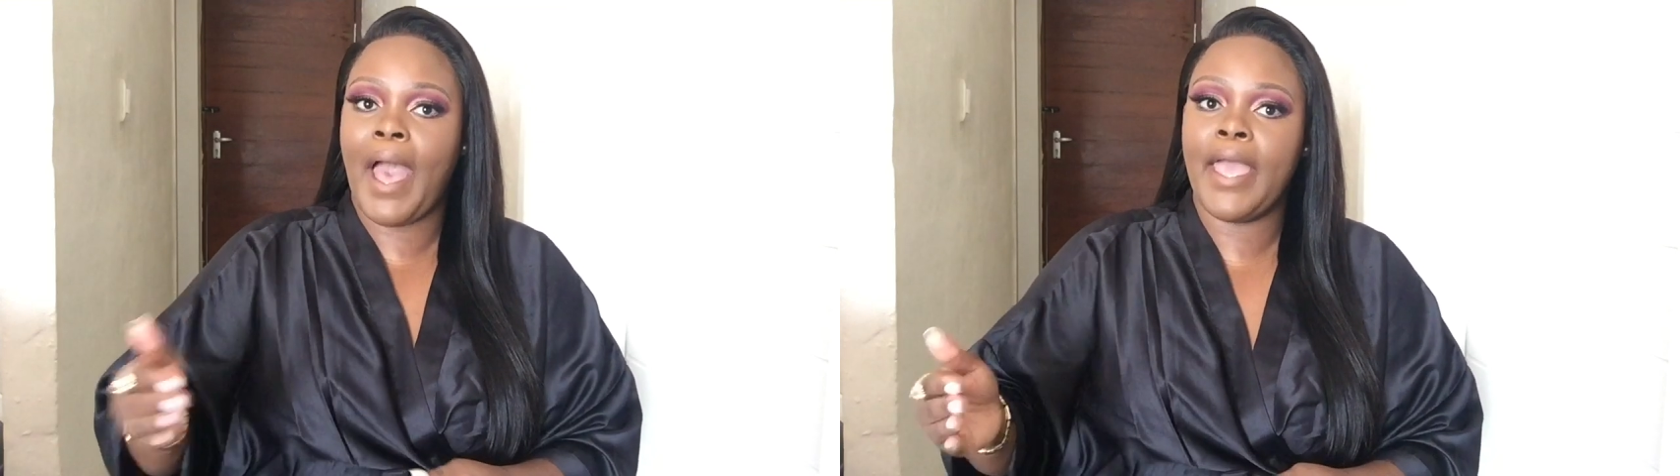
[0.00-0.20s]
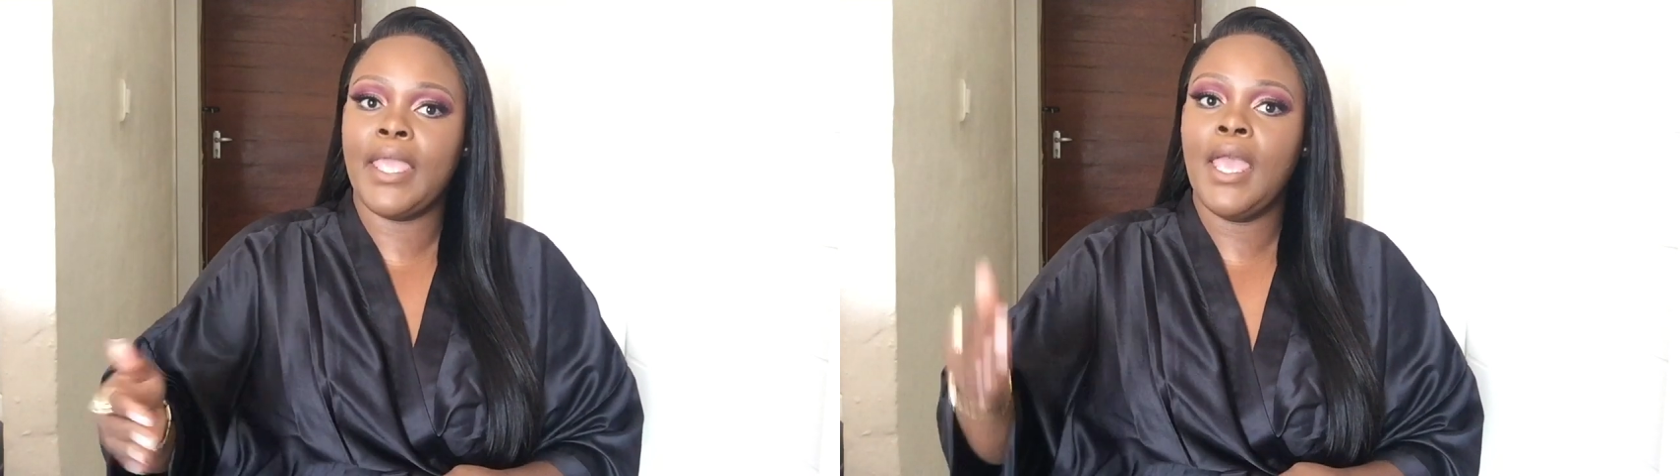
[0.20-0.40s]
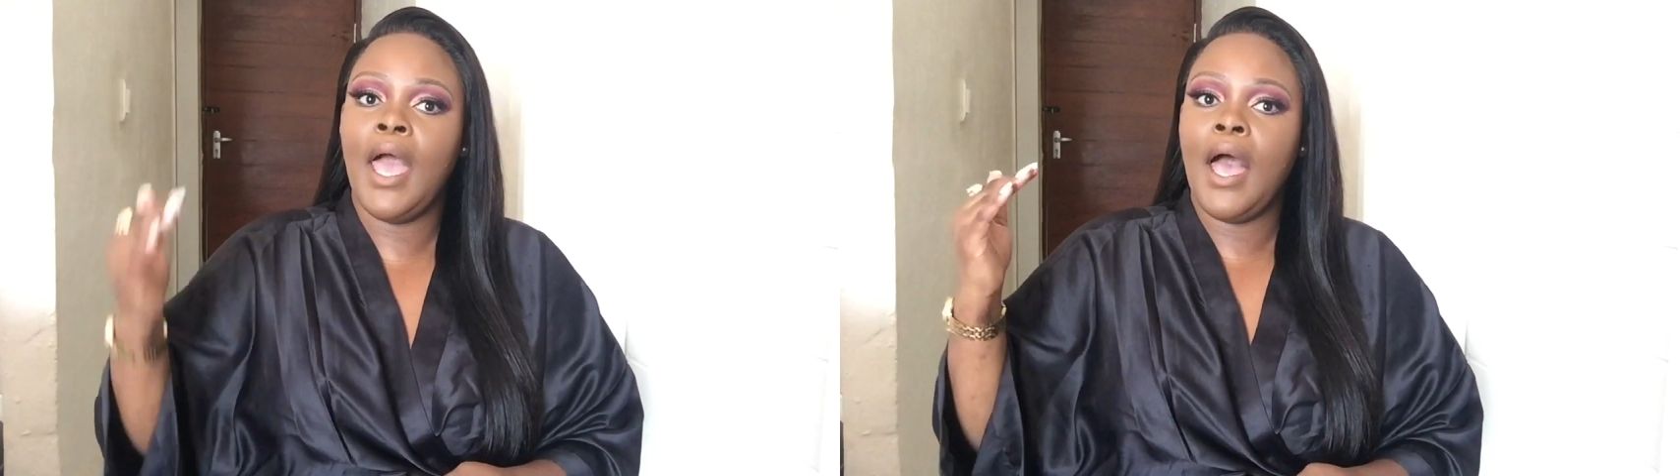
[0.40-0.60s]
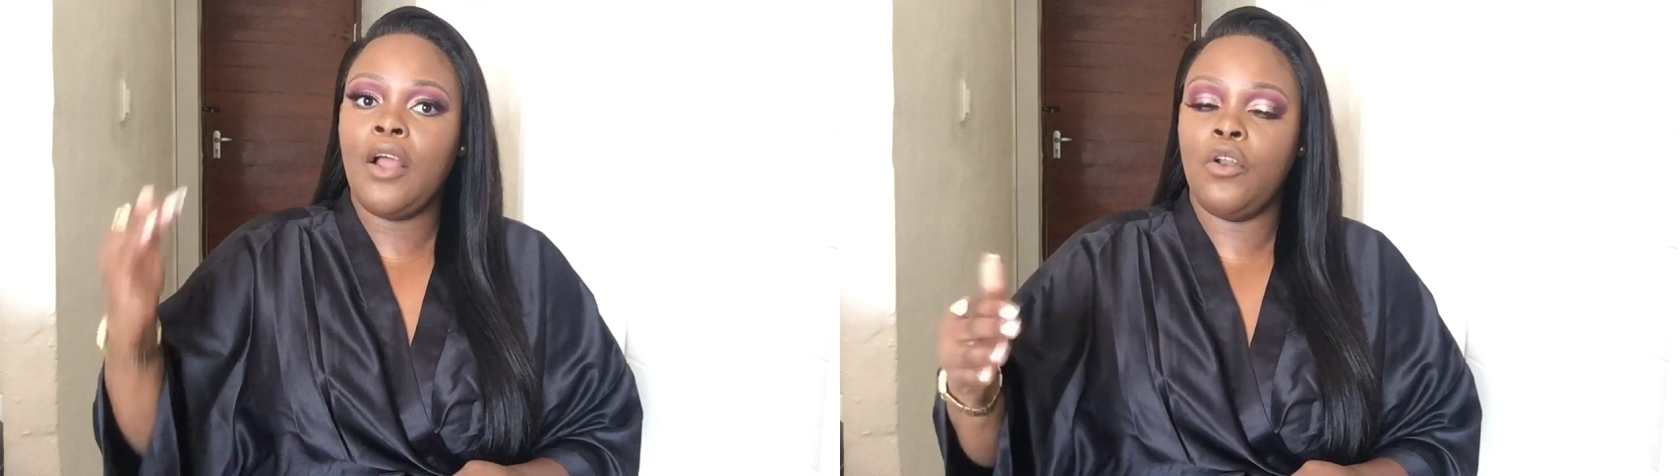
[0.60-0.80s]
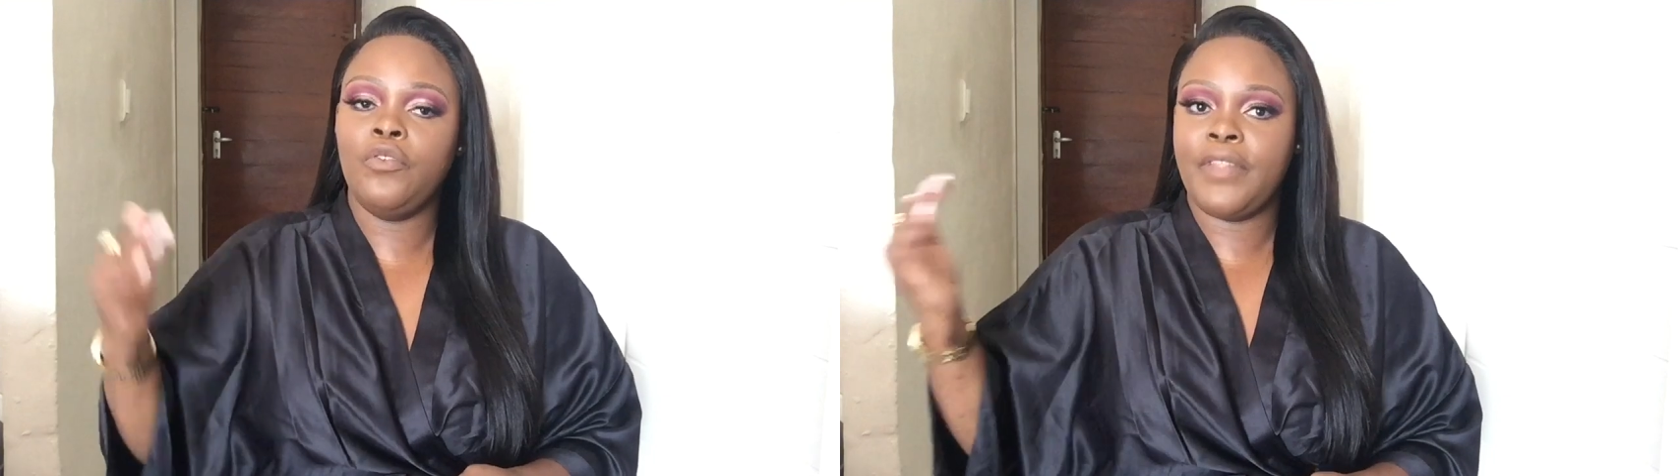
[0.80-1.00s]
buying
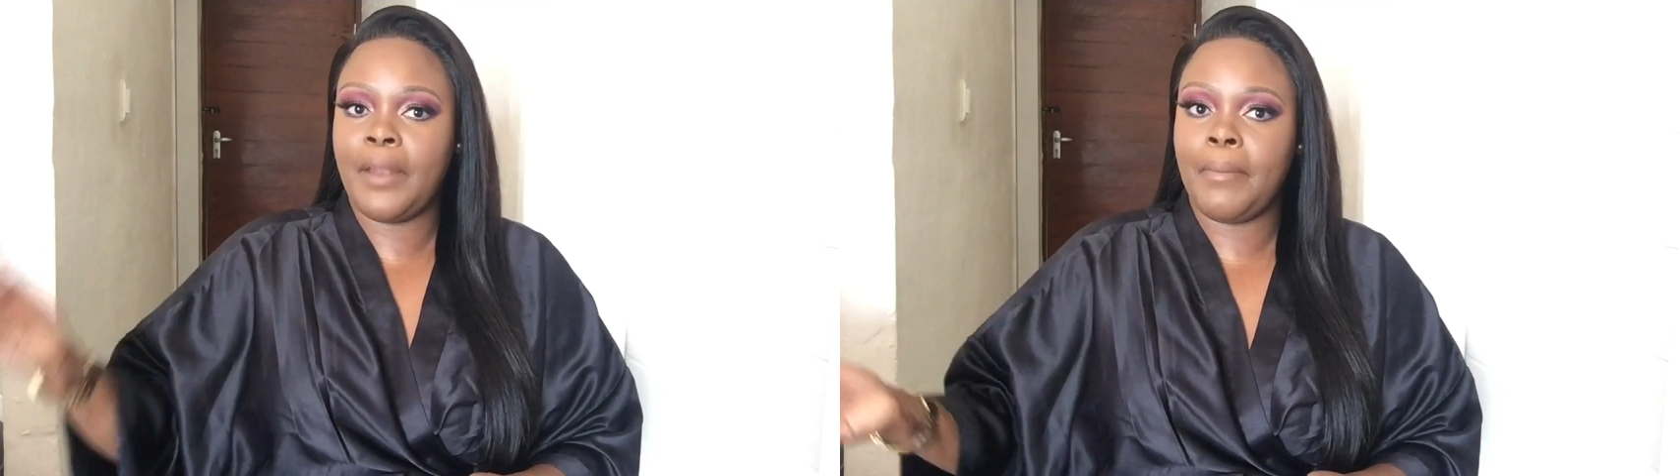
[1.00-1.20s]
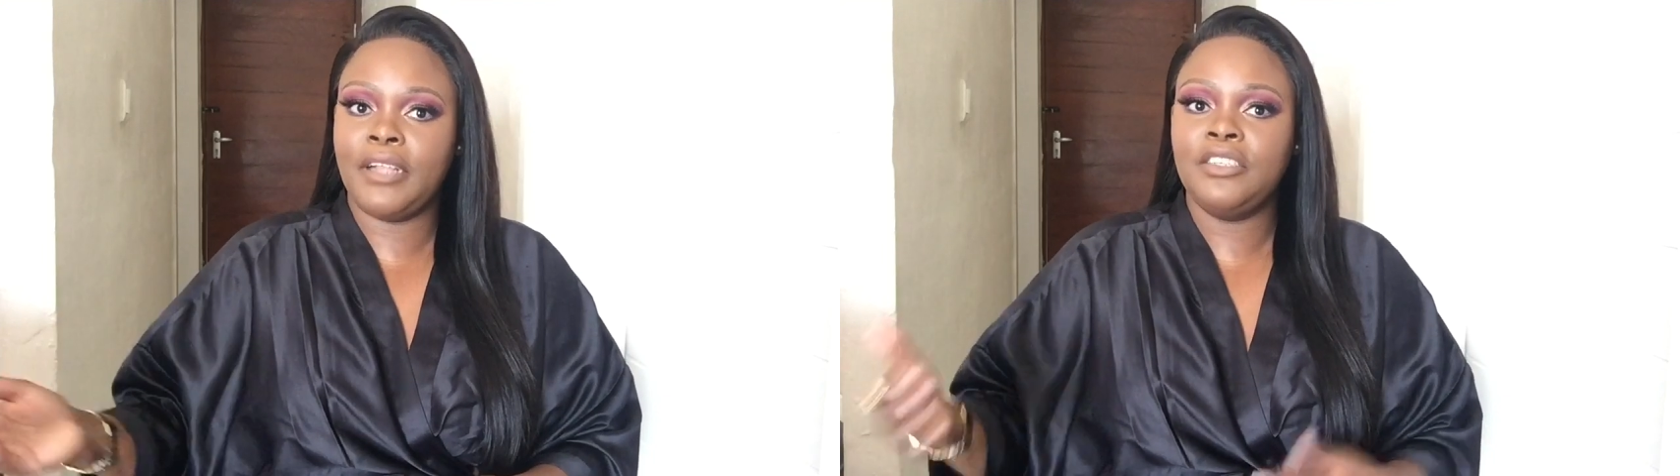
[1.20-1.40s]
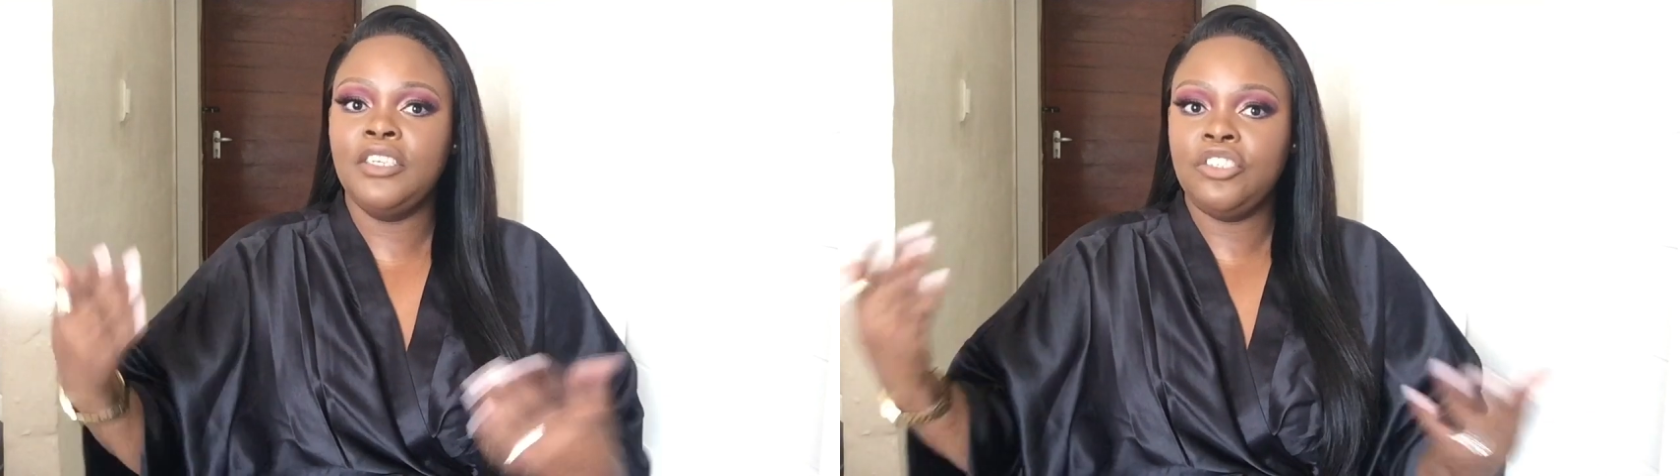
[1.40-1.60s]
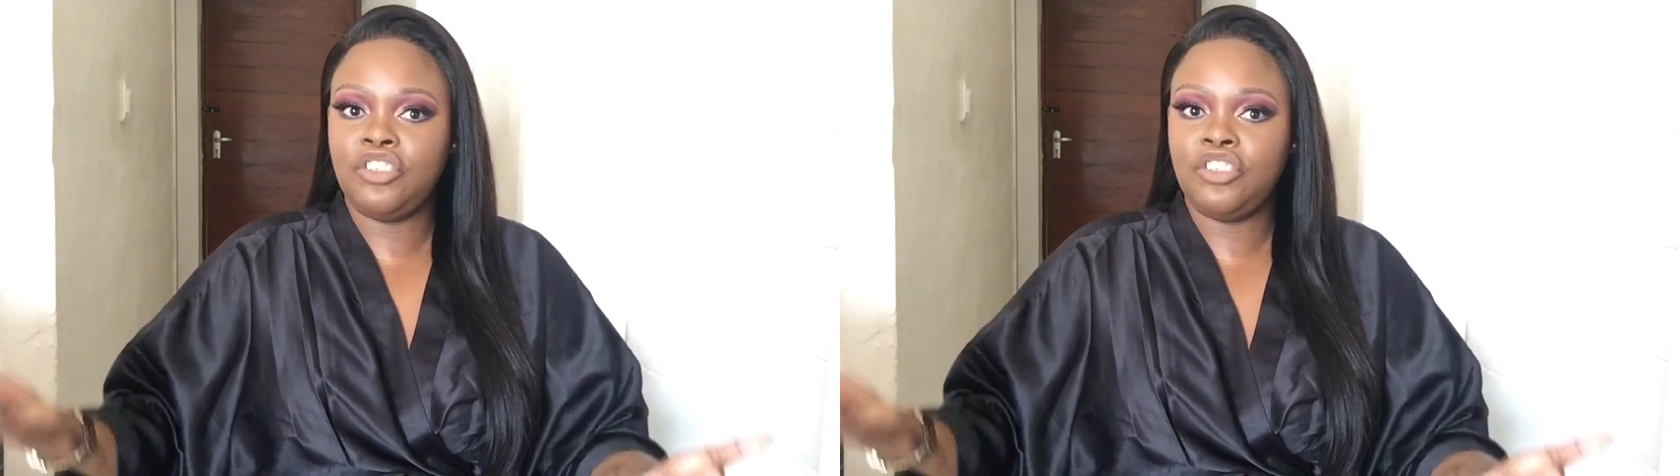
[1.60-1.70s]
close to that much,